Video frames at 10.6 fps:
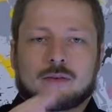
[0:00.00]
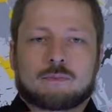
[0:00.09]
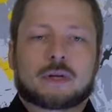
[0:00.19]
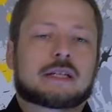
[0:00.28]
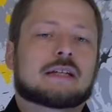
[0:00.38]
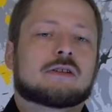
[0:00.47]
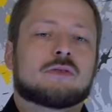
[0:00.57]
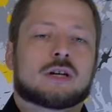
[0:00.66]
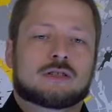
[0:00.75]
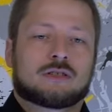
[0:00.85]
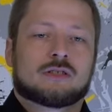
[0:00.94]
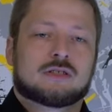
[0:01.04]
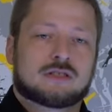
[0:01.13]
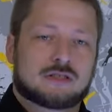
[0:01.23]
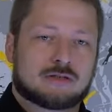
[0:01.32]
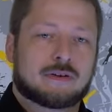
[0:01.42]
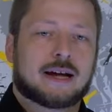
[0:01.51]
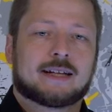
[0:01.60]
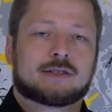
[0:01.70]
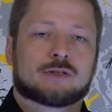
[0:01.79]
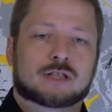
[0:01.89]
But they do not try
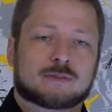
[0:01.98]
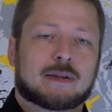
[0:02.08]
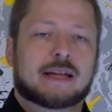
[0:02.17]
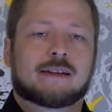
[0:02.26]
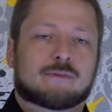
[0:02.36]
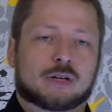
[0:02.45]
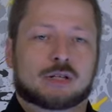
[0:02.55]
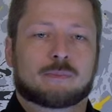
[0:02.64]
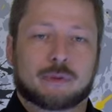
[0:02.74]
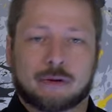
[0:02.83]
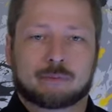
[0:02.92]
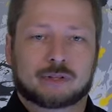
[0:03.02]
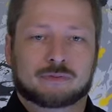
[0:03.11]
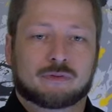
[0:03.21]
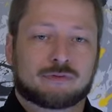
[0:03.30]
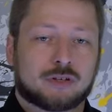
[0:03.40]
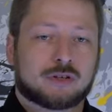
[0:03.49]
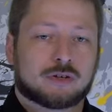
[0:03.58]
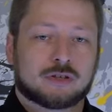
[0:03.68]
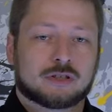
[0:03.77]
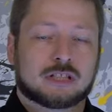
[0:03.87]
to explain what the pyramids were
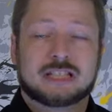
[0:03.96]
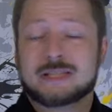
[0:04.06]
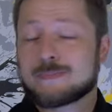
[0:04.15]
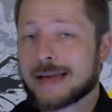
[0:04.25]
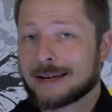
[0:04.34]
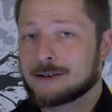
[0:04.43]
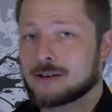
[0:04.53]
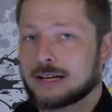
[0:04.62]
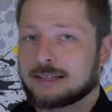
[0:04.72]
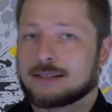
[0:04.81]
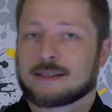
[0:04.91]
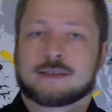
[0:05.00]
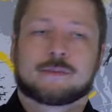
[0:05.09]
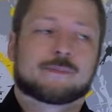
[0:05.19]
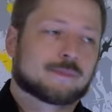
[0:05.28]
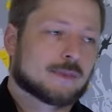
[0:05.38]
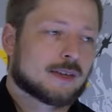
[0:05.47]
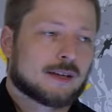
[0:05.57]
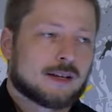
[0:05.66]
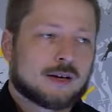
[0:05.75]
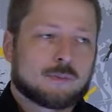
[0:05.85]
for. They speculate.
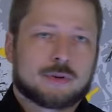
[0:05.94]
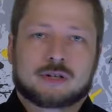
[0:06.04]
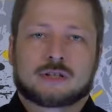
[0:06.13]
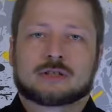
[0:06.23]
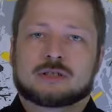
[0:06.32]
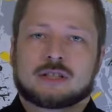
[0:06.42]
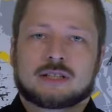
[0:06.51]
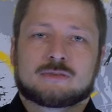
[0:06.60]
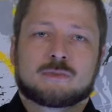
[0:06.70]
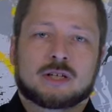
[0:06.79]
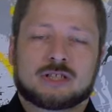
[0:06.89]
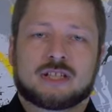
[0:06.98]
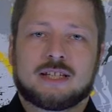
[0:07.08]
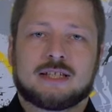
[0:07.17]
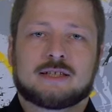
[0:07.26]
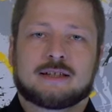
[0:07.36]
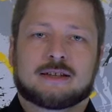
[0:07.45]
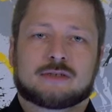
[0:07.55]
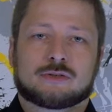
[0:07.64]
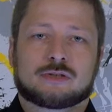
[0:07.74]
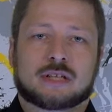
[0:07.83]
Because it's much easier
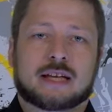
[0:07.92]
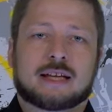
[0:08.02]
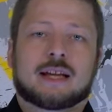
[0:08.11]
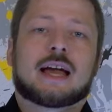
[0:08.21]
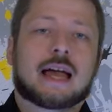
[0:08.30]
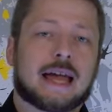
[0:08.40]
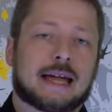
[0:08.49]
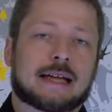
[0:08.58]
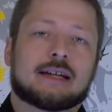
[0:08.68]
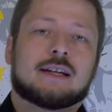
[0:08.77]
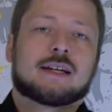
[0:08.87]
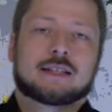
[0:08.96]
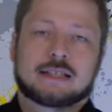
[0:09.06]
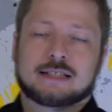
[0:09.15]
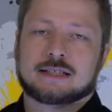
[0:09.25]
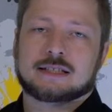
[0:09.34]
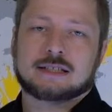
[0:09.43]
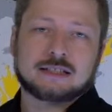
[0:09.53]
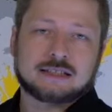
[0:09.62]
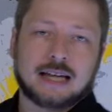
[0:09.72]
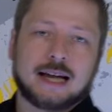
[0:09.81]
to say, hey, this is a
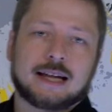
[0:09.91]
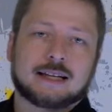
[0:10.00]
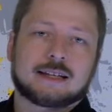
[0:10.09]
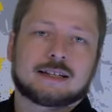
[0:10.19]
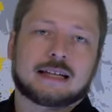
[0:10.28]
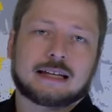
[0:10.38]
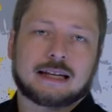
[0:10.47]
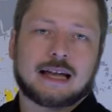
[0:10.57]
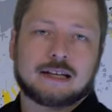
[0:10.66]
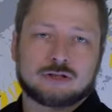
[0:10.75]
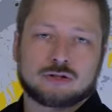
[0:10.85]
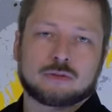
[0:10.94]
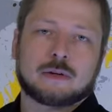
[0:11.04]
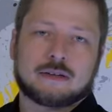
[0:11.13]
sign that they had super